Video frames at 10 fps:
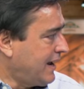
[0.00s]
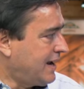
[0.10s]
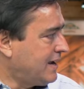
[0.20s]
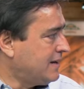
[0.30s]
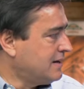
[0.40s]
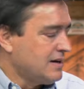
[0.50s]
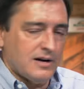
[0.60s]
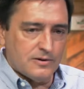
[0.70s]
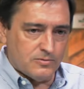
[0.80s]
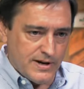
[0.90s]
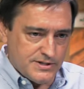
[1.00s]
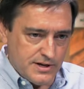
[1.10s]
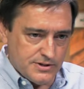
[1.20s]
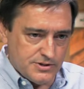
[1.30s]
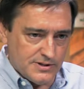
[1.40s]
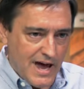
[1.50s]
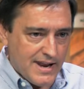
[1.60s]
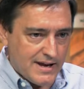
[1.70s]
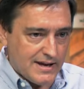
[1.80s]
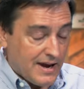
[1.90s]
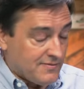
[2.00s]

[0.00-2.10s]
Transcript: in residential lighting.